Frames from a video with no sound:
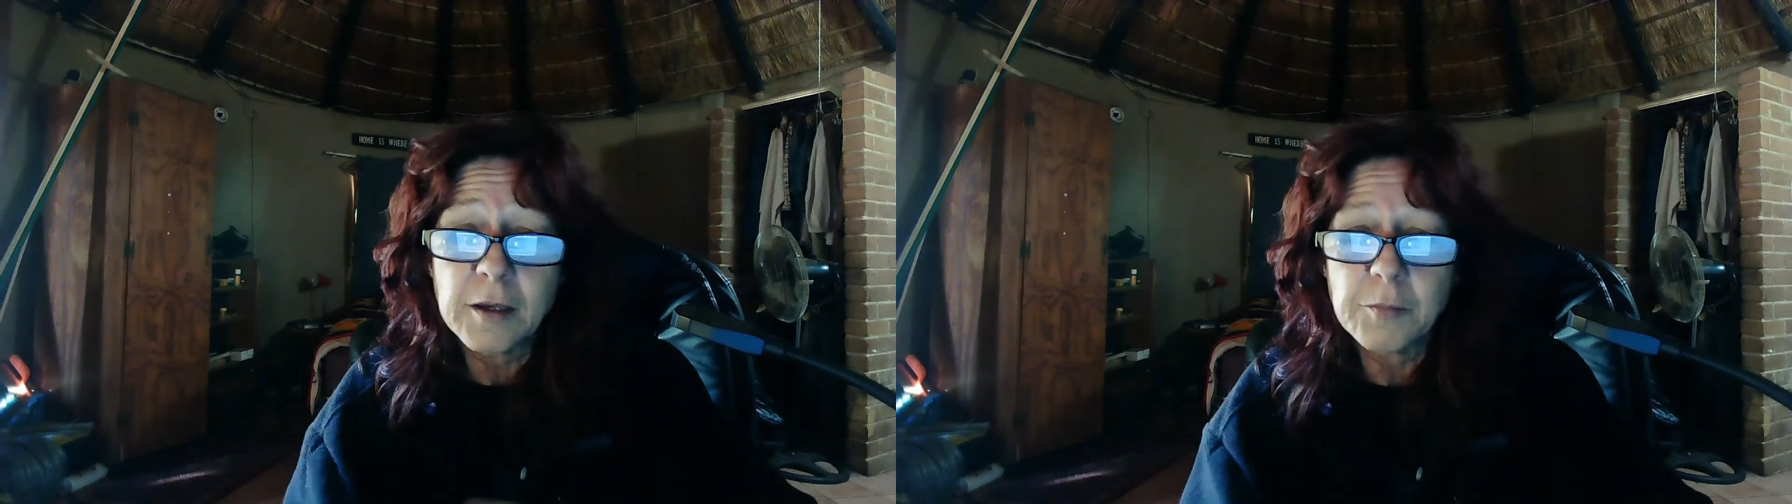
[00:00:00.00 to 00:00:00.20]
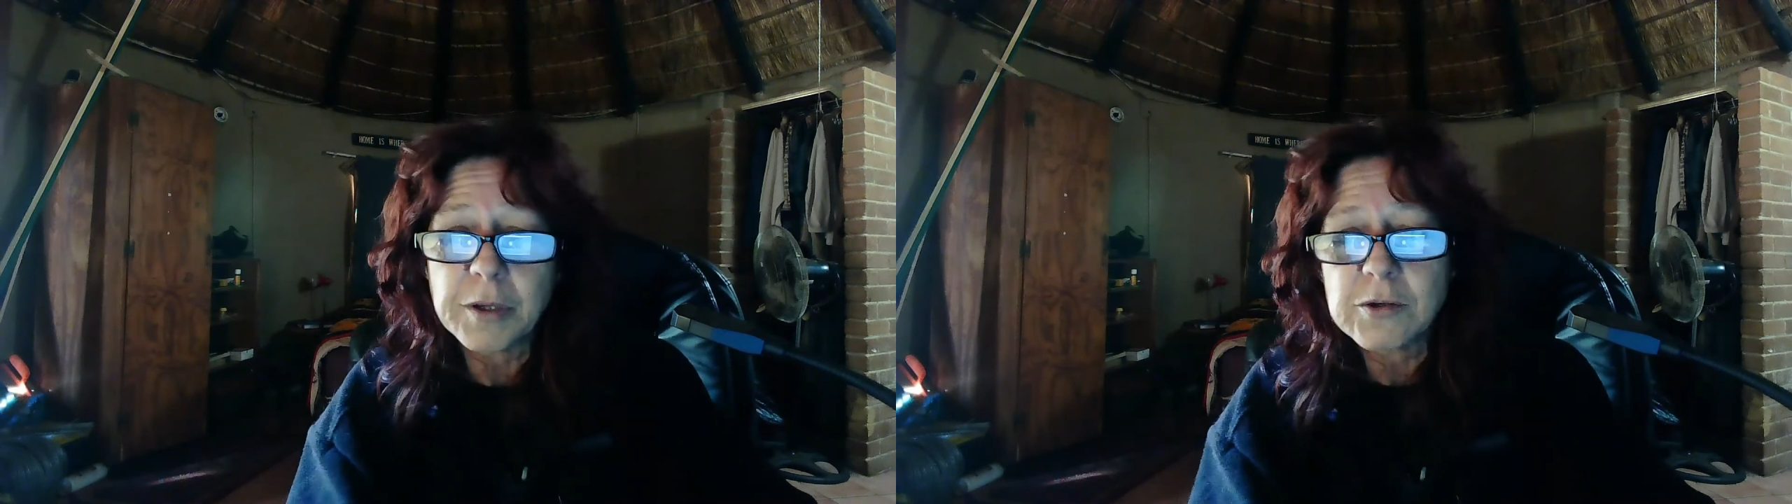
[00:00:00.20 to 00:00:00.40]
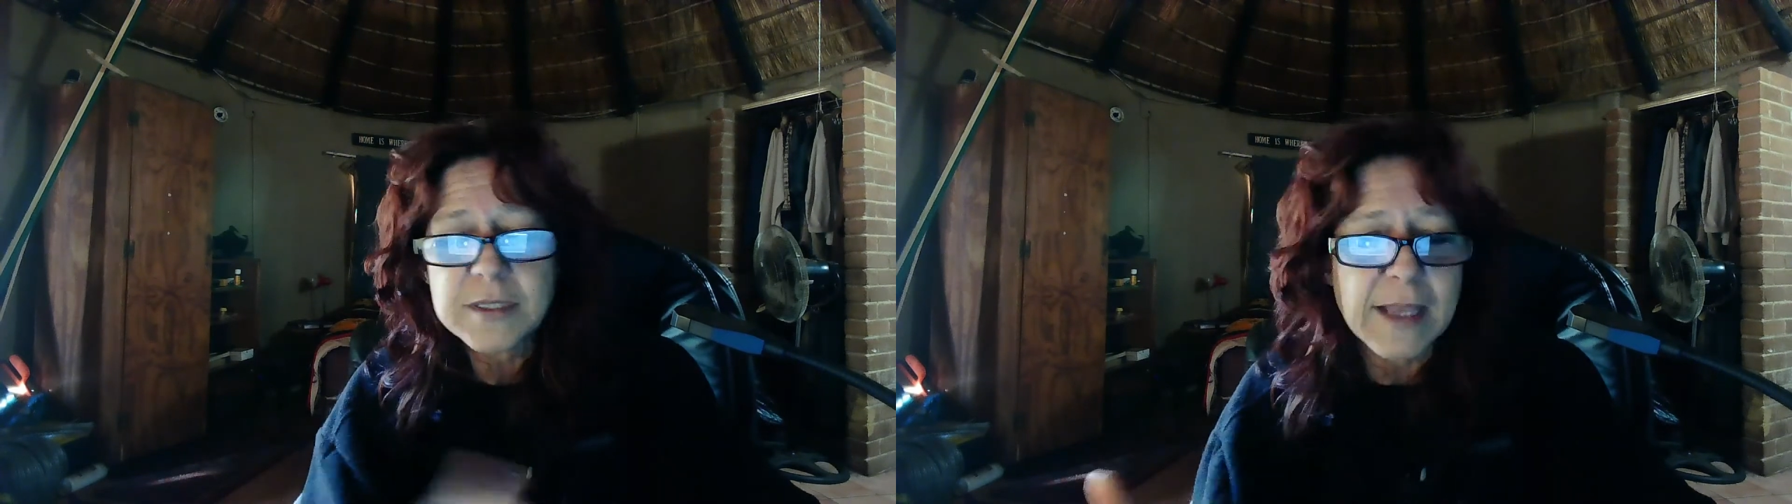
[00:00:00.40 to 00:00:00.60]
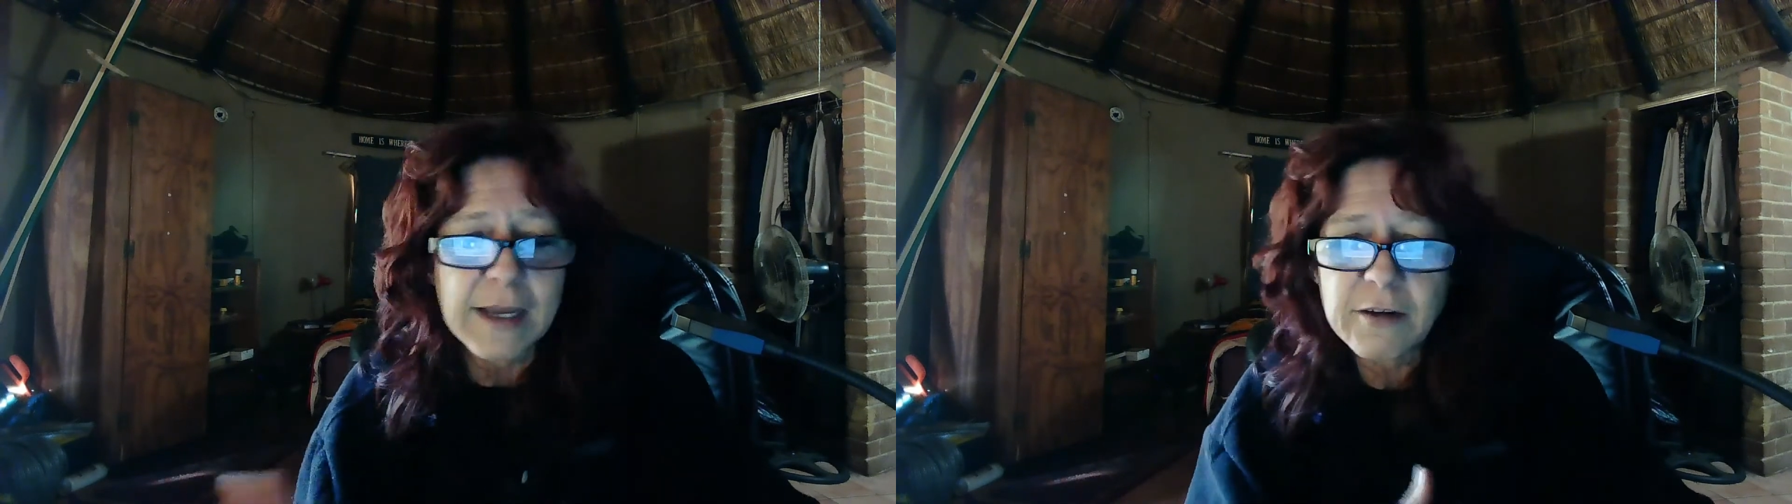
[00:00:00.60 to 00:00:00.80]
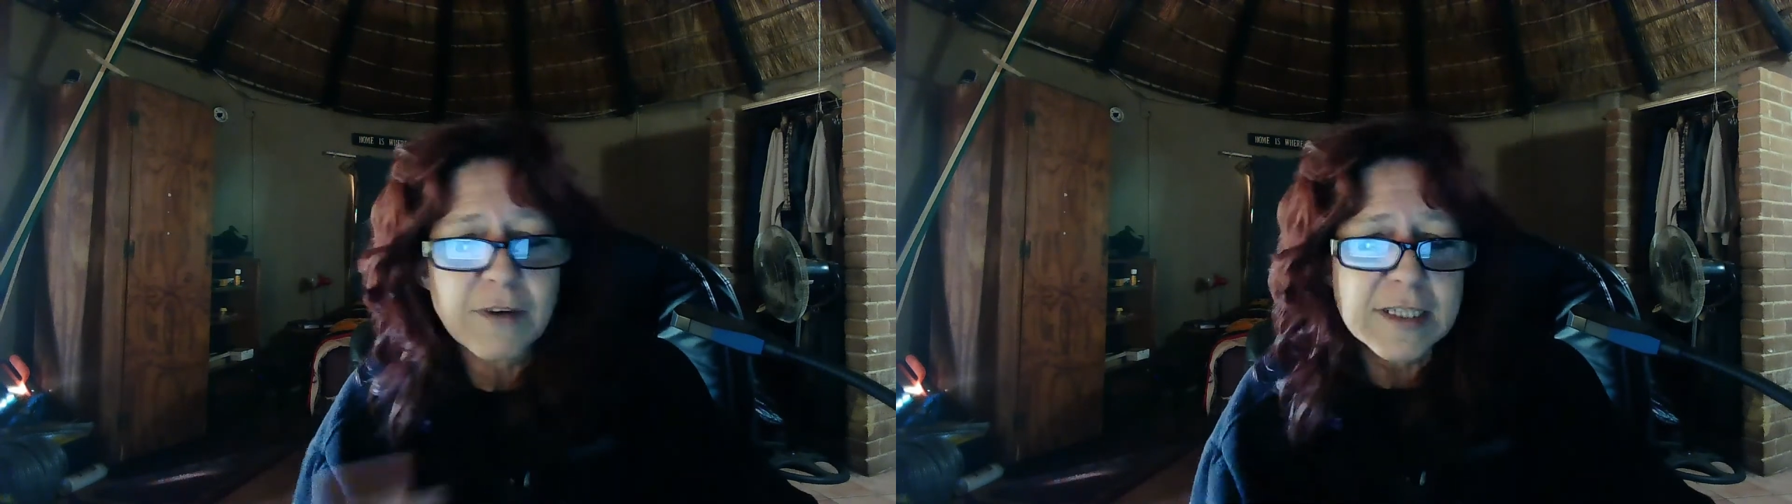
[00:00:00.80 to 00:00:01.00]
because
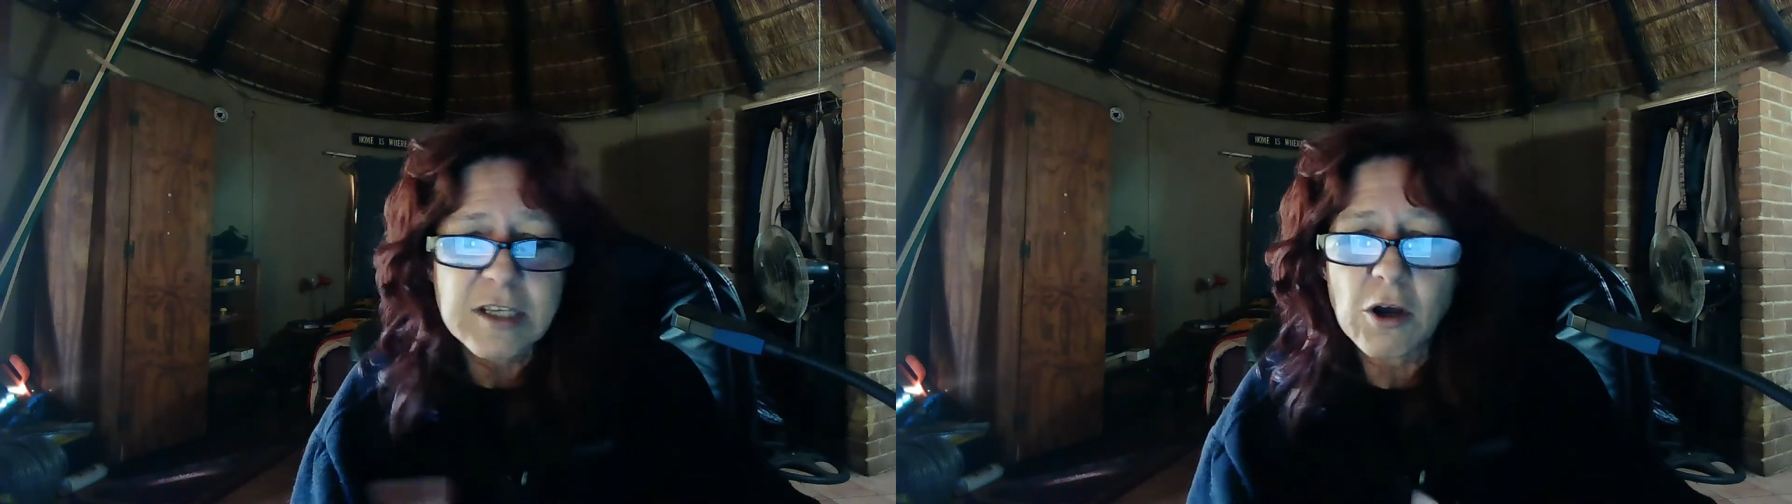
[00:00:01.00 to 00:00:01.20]
none of us